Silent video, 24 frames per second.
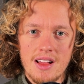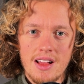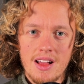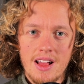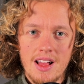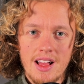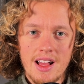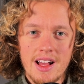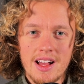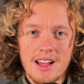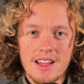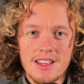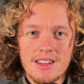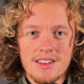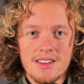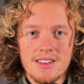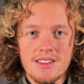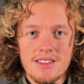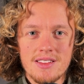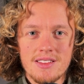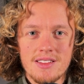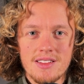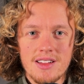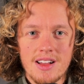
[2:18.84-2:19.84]

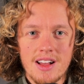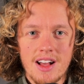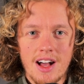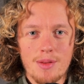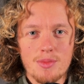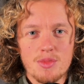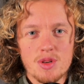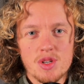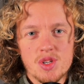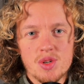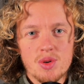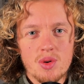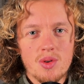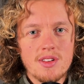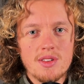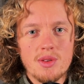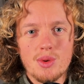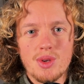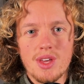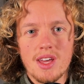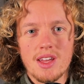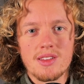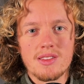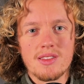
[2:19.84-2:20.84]
And I'm sure
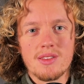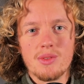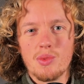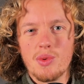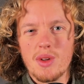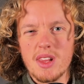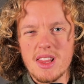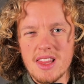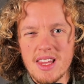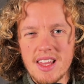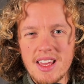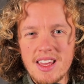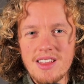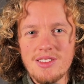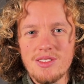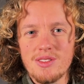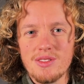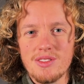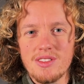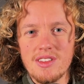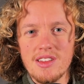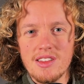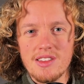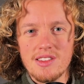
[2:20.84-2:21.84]
you can relate
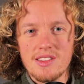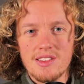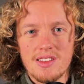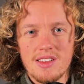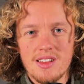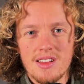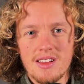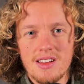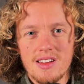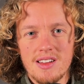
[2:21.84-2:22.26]
to this